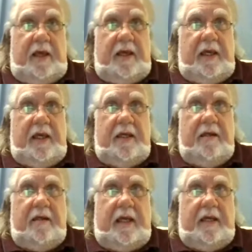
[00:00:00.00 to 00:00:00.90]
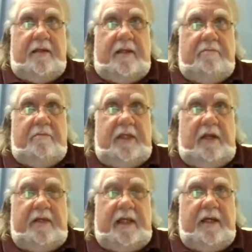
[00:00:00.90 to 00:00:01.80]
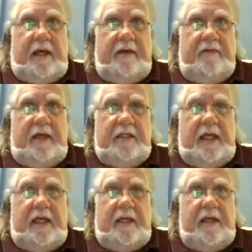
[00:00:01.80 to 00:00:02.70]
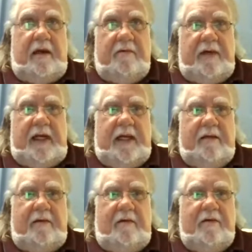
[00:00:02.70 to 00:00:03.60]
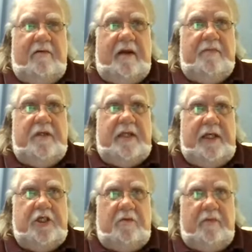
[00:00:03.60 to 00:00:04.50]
And at, a young guy of 18, he already had a local reputation.